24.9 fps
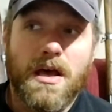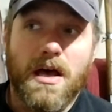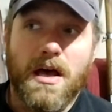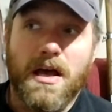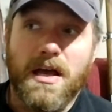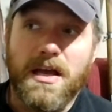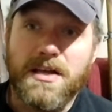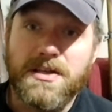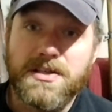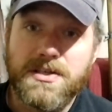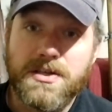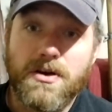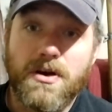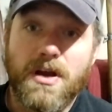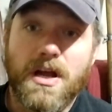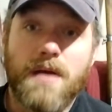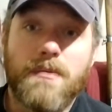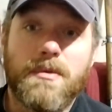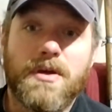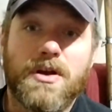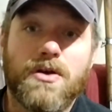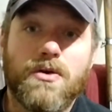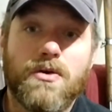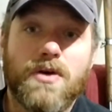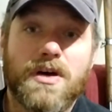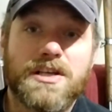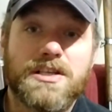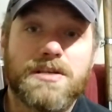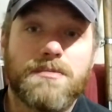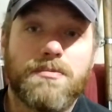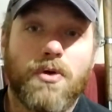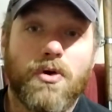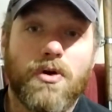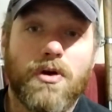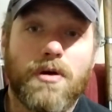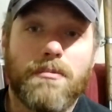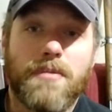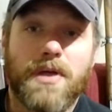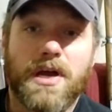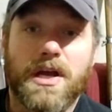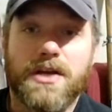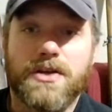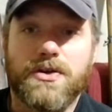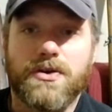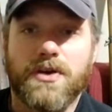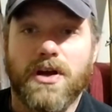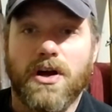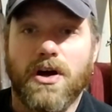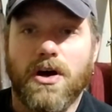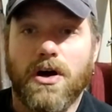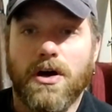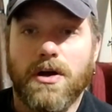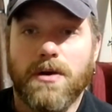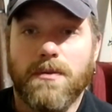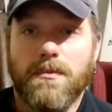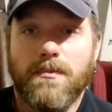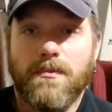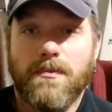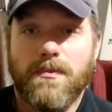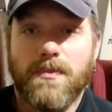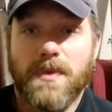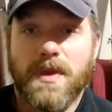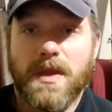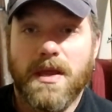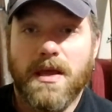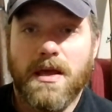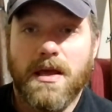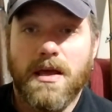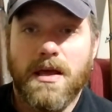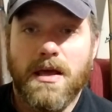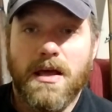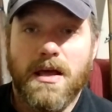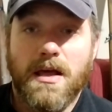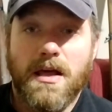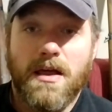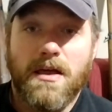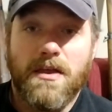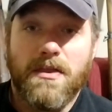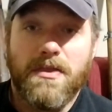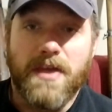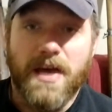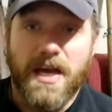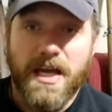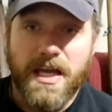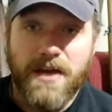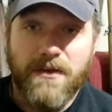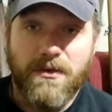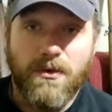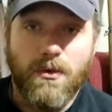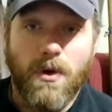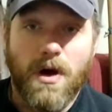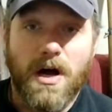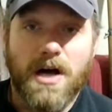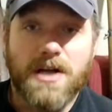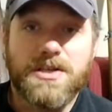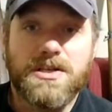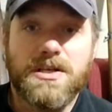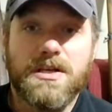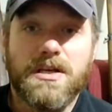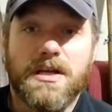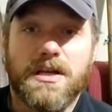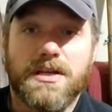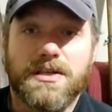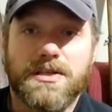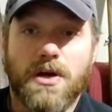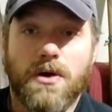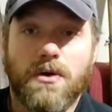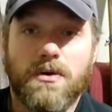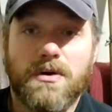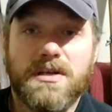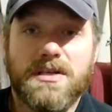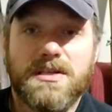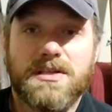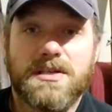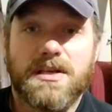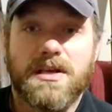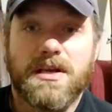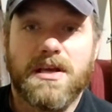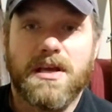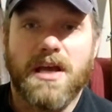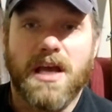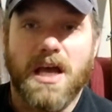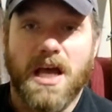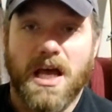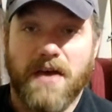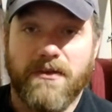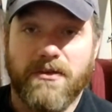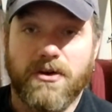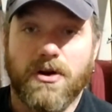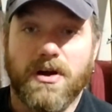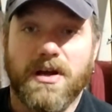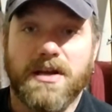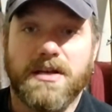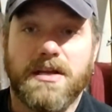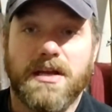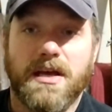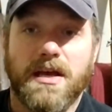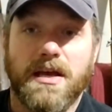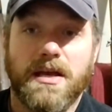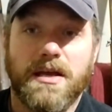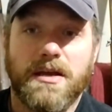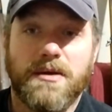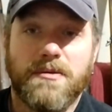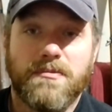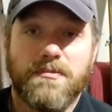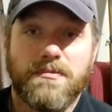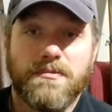Instagram, and who I support on Patreon. Thank you for watching, and as always, have a great day.